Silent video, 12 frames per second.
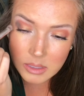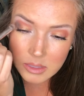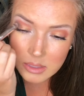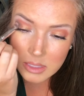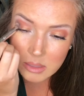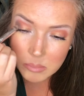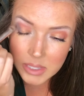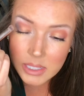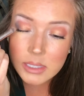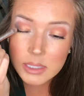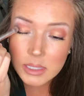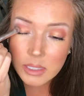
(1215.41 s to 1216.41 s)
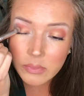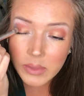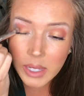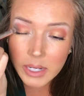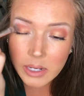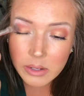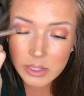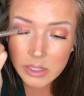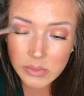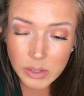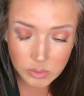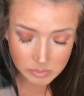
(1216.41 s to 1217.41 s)
keep it in that area
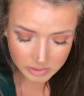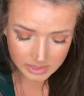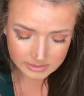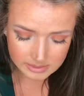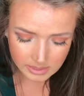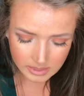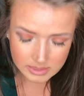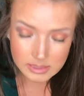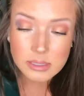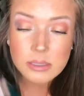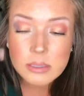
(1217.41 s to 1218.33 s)
that we're placing it